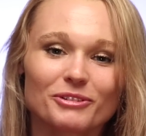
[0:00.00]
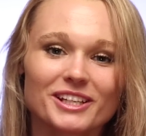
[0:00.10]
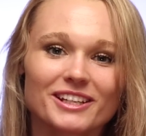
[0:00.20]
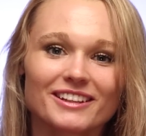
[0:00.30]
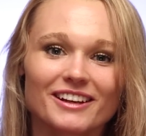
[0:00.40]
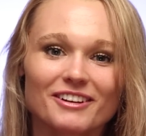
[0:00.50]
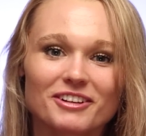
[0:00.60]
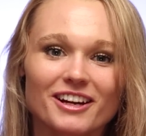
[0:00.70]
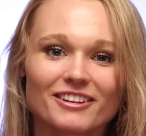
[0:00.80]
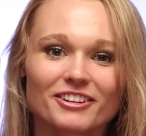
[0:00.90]
we get in there and
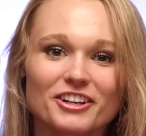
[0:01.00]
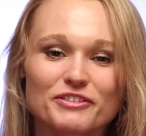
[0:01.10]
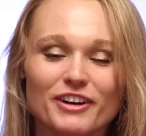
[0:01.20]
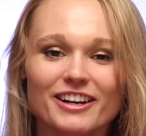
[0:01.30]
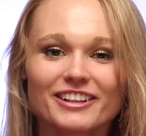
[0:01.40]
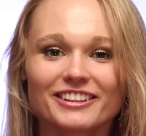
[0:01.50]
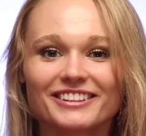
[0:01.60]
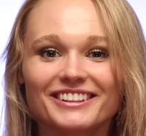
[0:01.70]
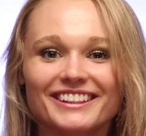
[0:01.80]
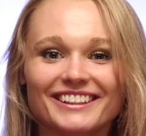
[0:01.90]
we're kind of grudge fighting,
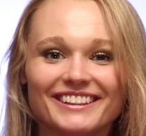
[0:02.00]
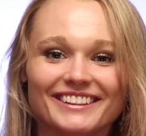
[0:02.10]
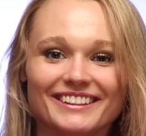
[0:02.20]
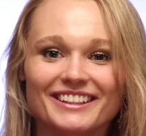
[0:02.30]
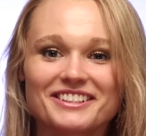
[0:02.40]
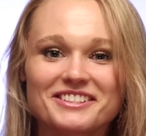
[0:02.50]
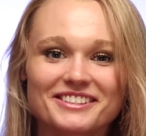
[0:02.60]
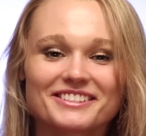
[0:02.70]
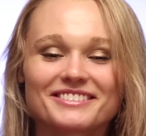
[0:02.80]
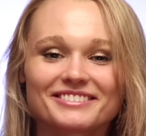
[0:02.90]
and he
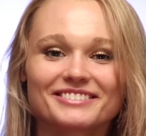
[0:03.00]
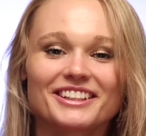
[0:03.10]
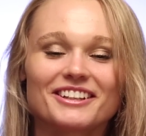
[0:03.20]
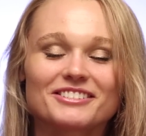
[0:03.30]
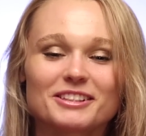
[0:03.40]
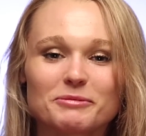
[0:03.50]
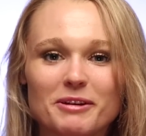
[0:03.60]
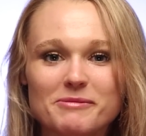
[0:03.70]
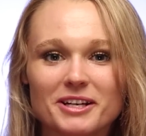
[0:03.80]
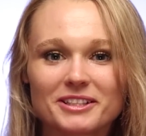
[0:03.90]
just, you know,
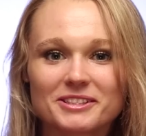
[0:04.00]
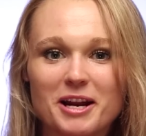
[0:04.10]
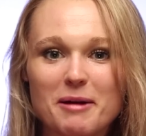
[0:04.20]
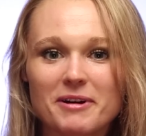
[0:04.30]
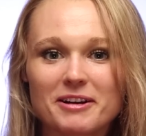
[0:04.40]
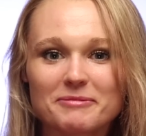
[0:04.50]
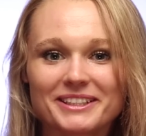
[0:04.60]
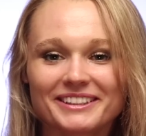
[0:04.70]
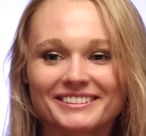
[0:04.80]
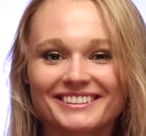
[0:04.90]
sometimes knocks the crap out
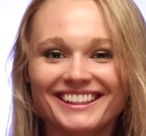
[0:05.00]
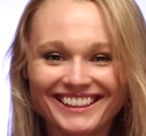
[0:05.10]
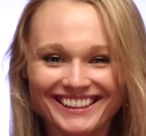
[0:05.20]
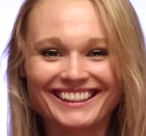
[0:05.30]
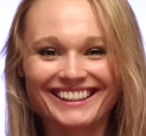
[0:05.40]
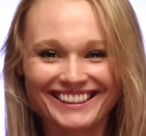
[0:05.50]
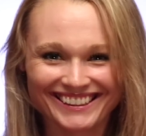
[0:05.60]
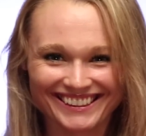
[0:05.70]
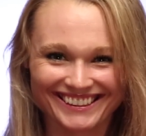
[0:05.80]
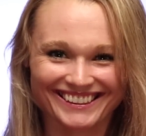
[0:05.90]

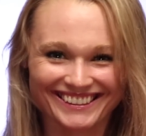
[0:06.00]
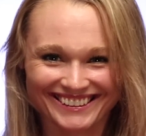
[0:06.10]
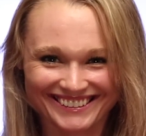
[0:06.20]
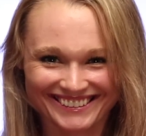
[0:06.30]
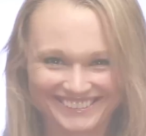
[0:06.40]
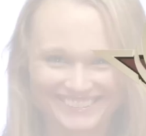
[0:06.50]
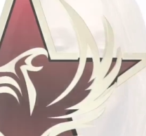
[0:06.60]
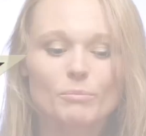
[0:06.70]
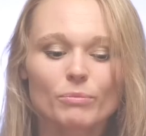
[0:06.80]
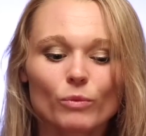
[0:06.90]
of me.
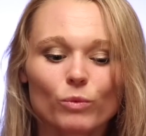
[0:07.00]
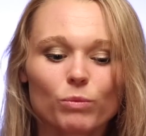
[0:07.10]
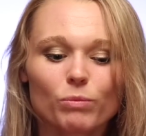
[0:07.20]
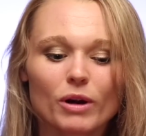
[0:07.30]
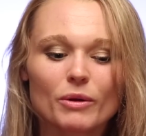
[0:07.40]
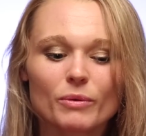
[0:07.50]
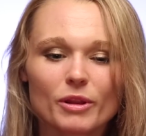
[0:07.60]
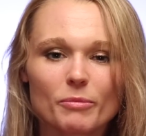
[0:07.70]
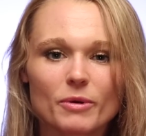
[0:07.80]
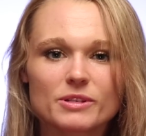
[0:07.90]
Probably one
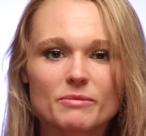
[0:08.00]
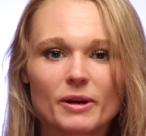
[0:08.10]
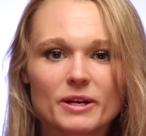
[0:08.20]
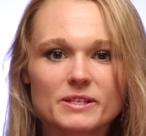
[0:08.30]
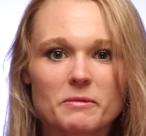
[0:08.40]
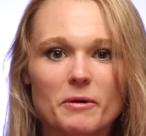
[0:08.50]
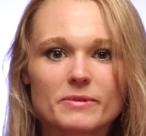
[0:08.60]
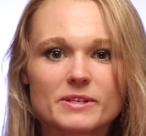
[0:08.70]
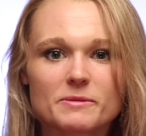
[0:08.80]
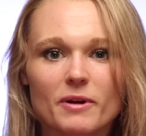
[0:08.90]
of the most embarrassing
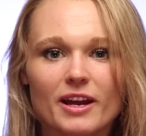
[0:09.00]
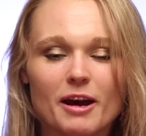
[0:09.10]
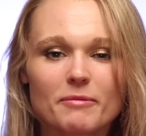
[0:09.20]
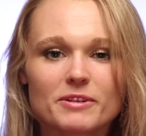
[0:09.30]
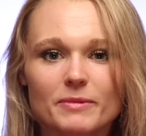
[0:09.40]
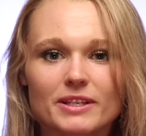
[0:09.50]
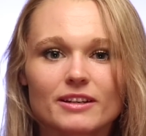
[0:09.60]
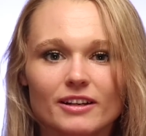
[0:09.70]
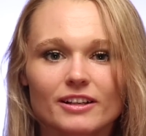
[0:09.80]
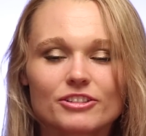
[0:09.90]
moments that's probably happened to me
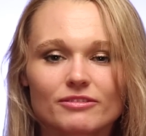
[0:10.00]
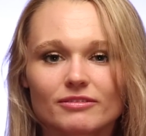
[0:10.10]
during